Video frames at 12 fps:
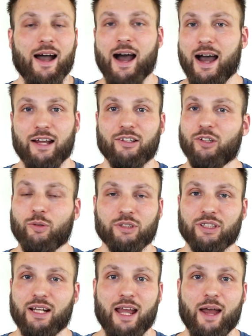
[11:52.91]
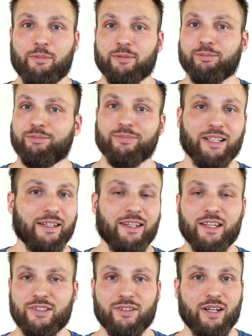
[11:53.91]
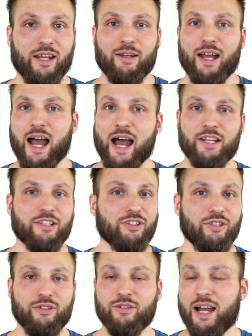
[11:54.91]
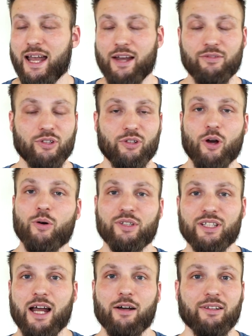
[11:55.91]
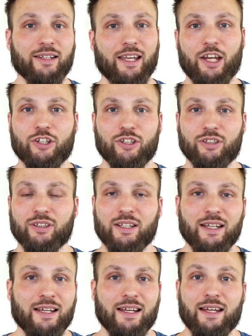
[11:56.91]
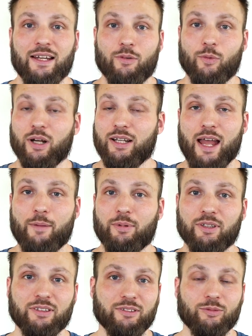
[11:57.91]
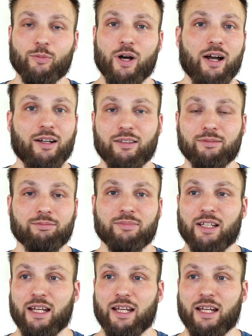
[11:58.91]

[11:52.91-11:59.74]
I don't know what's gonna happen. Like yesterday, I just knew I have to go and scout location. What happened? Well,